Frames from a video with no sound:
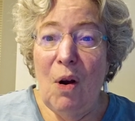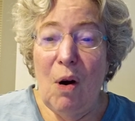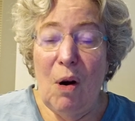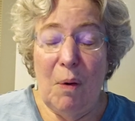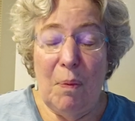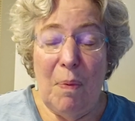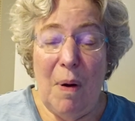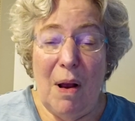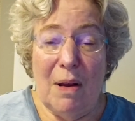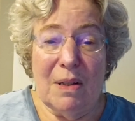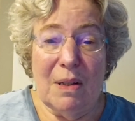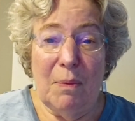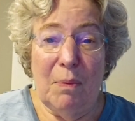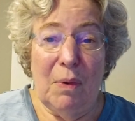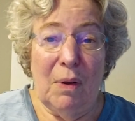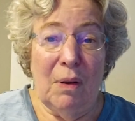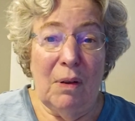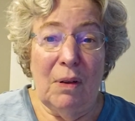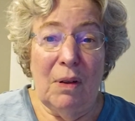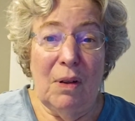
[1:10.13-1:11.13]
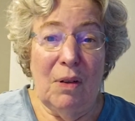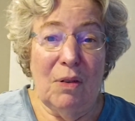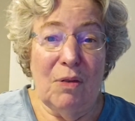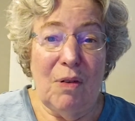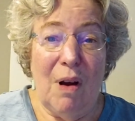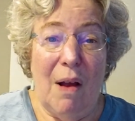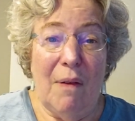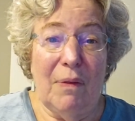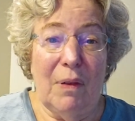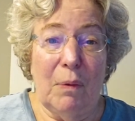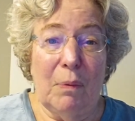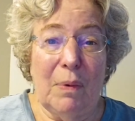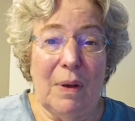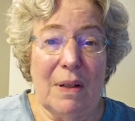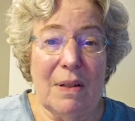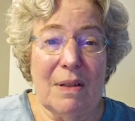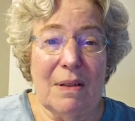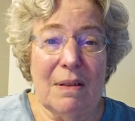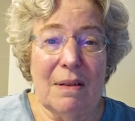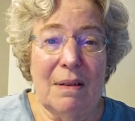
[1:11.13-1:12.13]
or possible travel
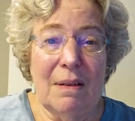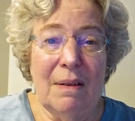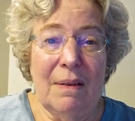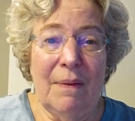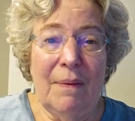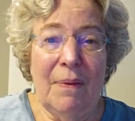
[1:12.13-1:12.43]
risks.